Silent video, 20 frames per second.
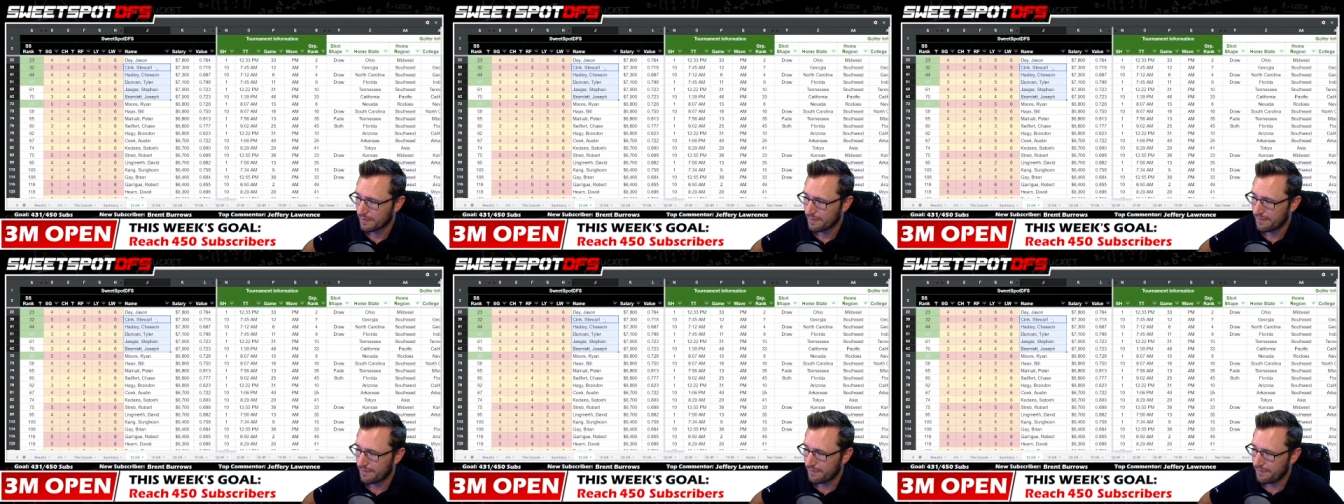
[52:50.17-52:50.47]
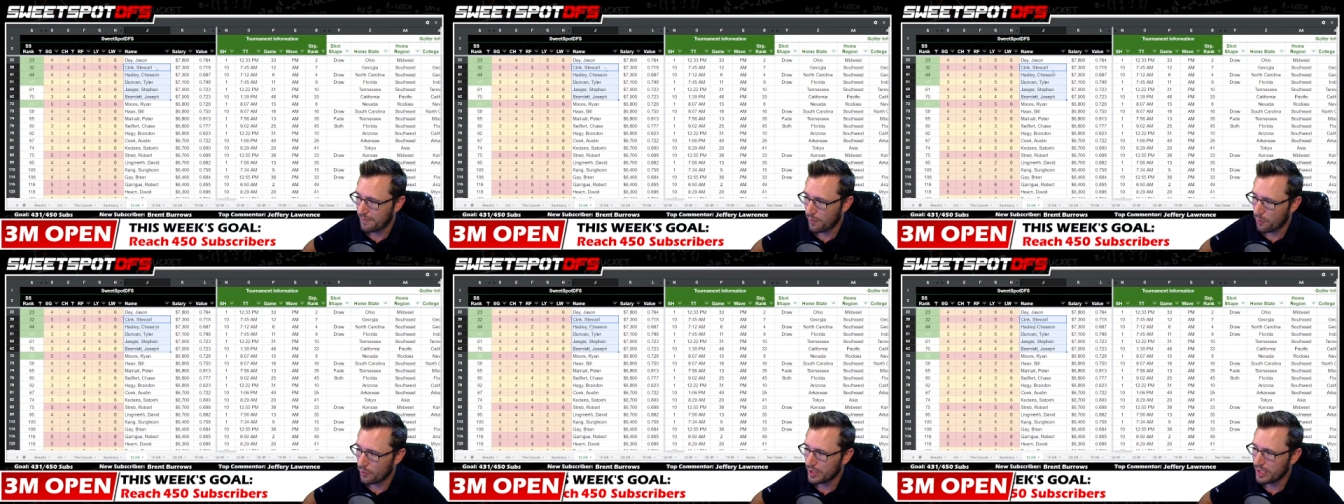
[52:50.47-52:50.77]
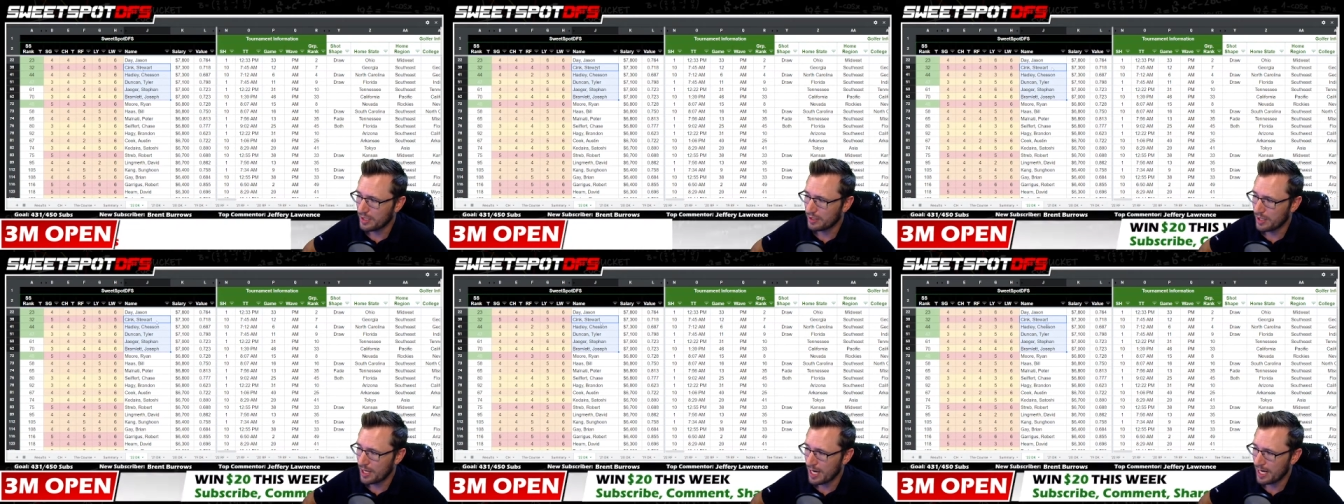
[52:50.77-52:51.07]
40
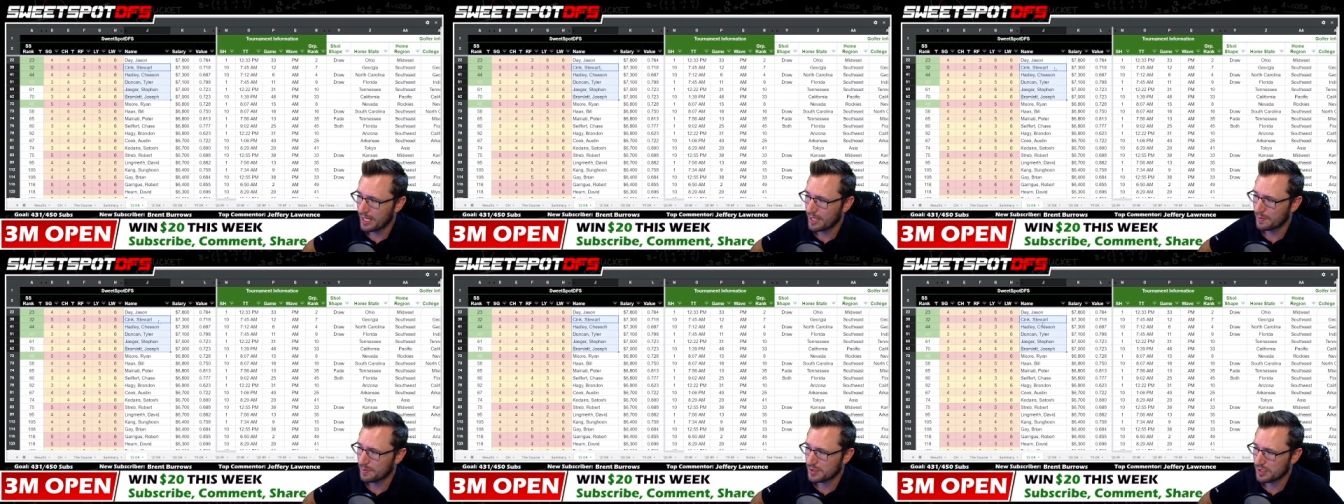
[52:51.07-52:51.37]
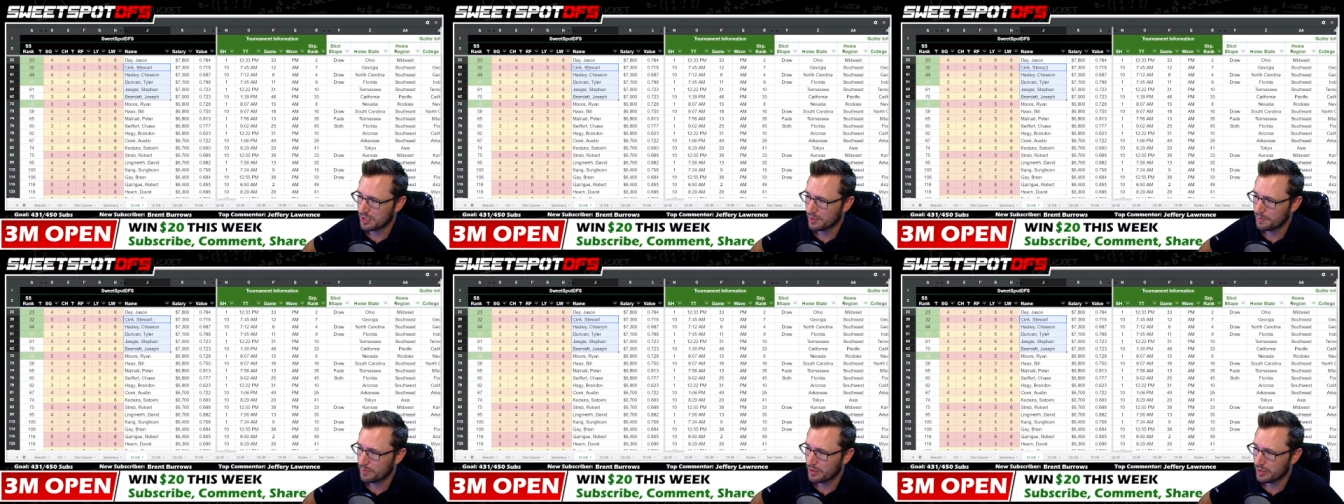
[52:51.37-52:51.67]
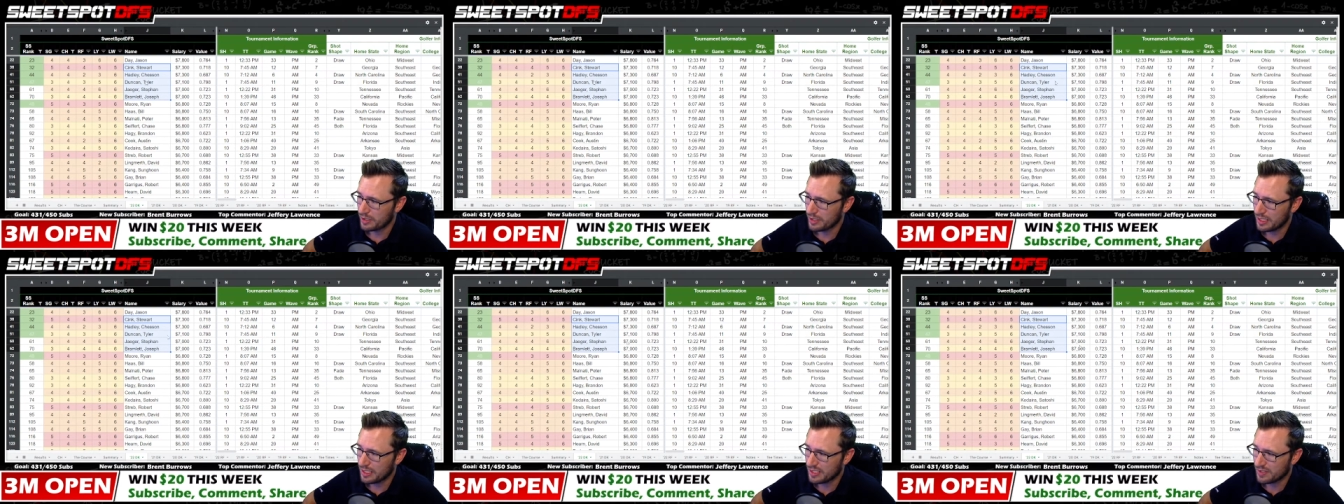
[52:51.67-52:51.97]
lineups to put
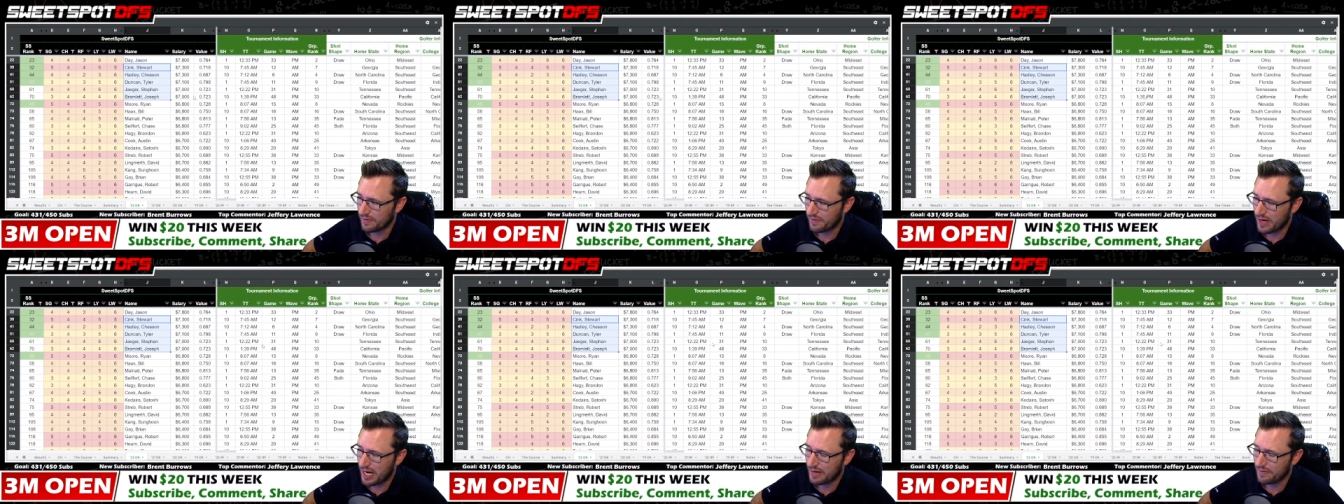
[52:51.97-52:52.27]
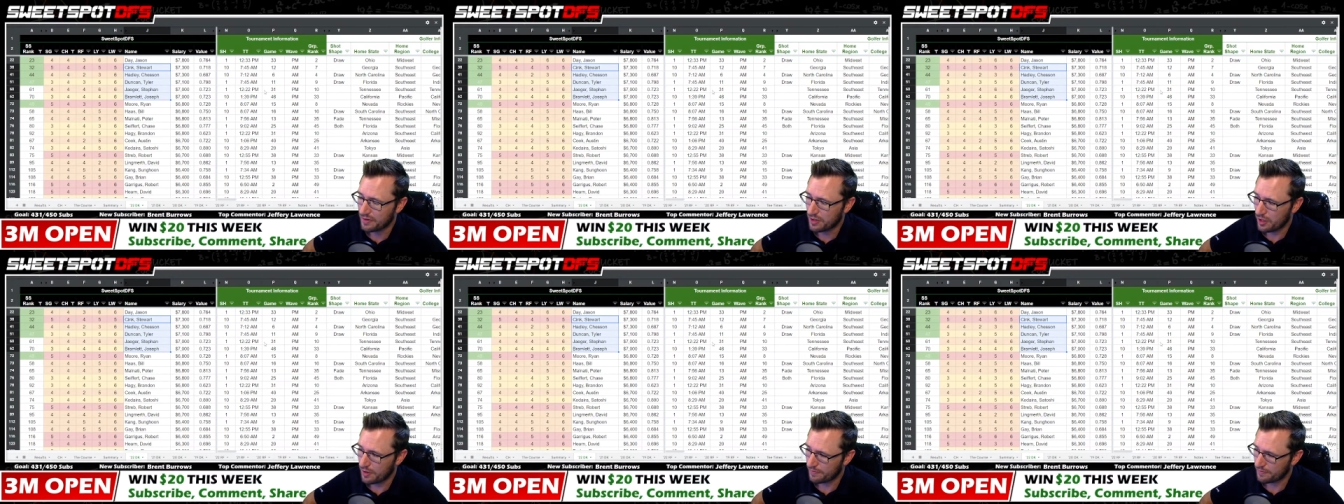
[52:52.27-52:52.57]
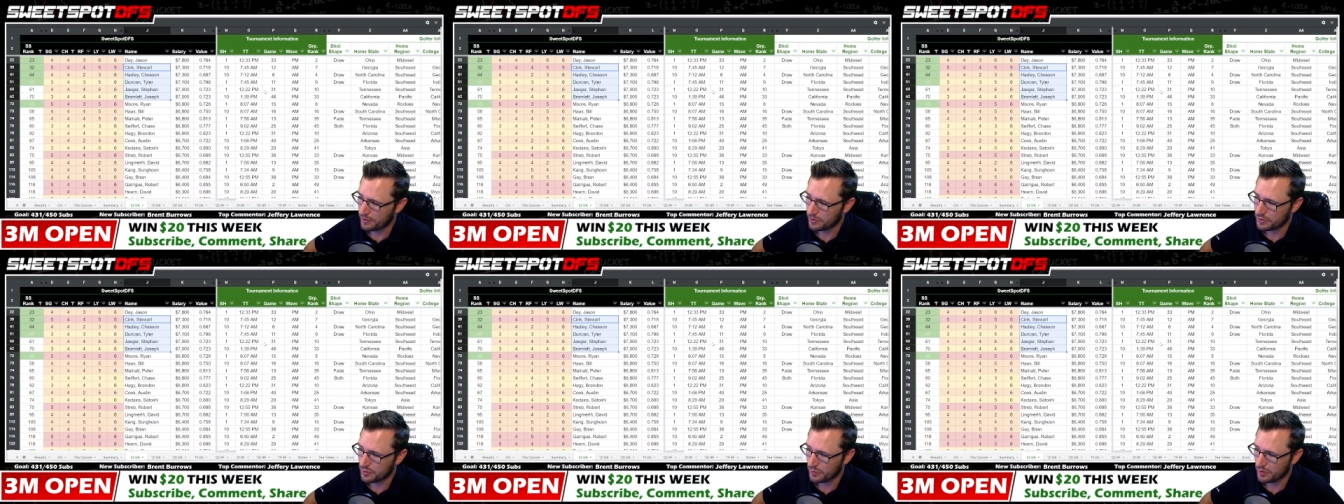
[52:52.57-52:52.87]
these five
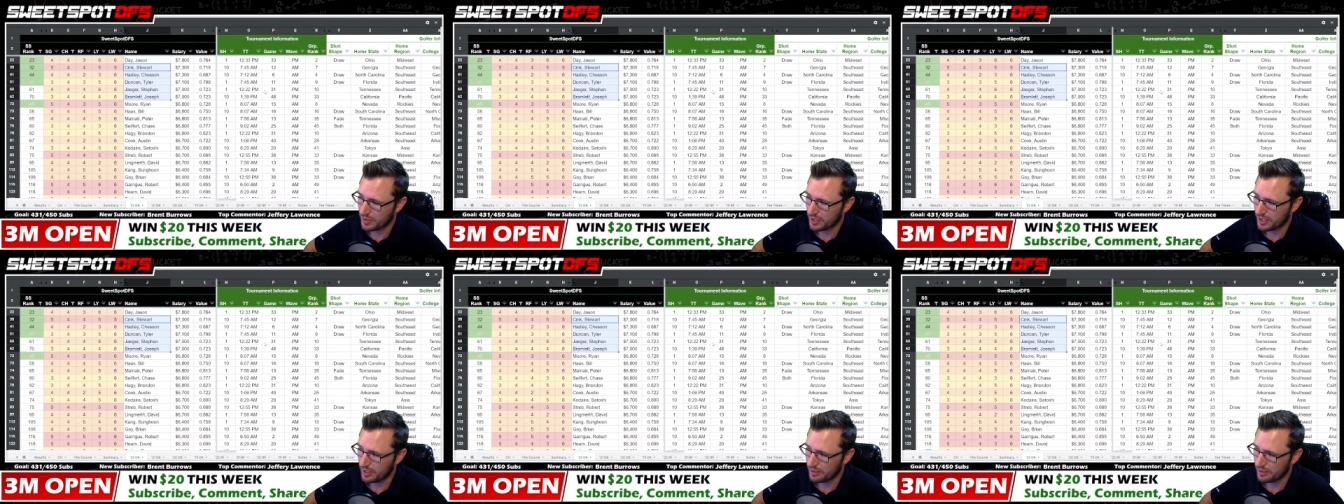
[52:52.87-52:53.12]
golfers within,